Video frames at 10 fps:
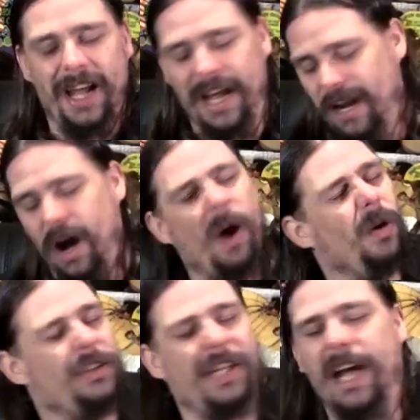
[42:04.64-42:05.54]
and I
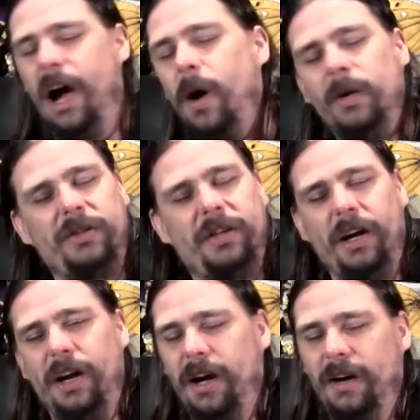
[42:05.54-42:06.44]
was, yeah, I was,
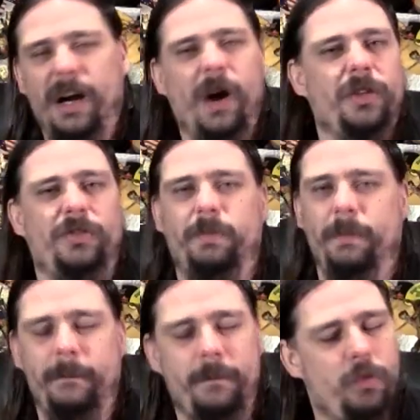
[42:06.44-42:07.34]
I was
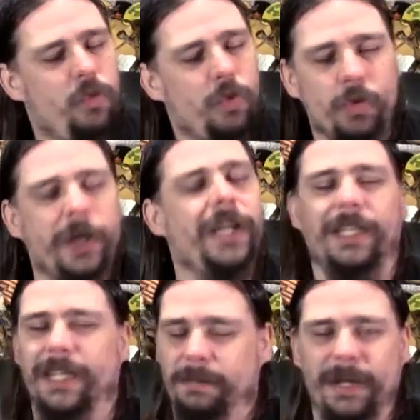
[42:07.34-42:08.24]

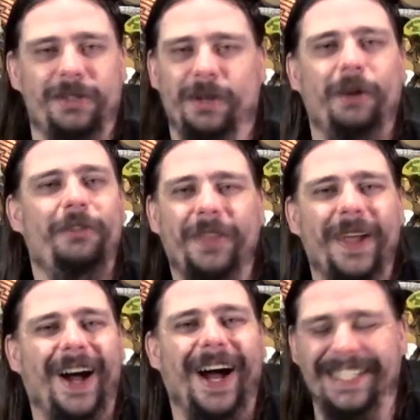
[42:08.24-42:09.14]
really pissed off.
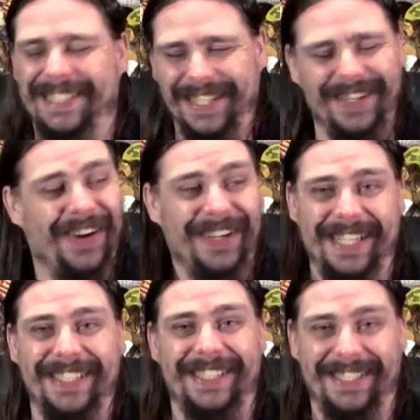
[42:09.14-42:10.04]
I did not
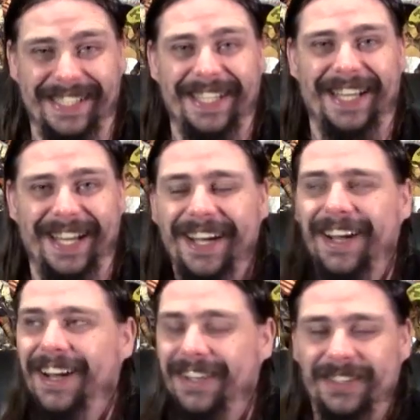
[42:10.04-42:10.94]
get to see that
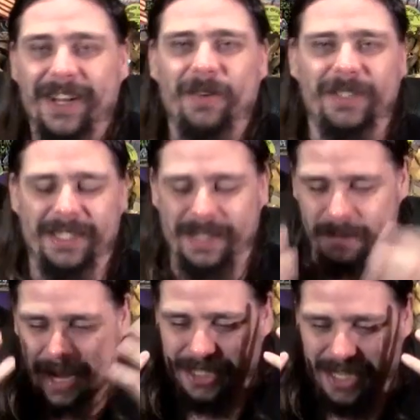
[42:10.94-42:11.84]
because I was just
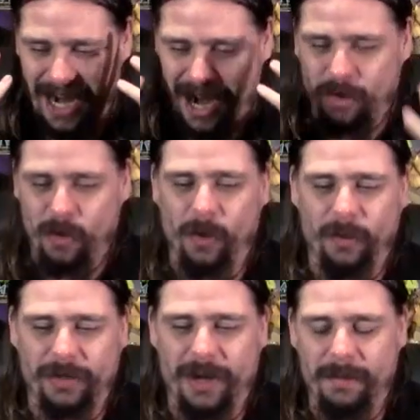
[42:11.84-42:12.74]
imagining how cool it
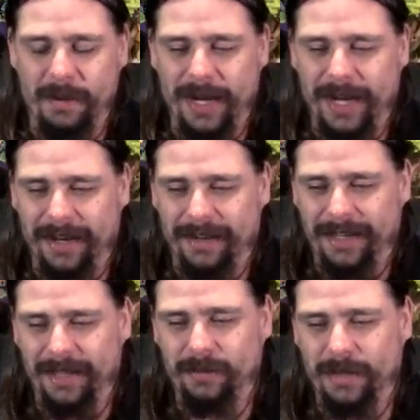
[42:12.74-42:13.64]
was going to be
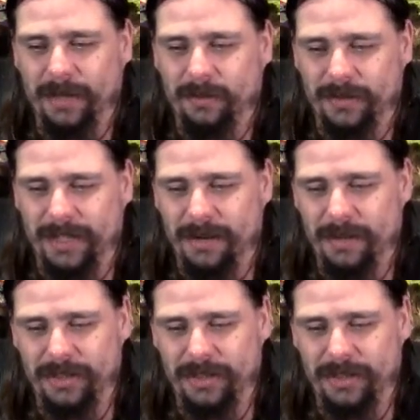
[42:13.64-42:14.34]
and it, it was going to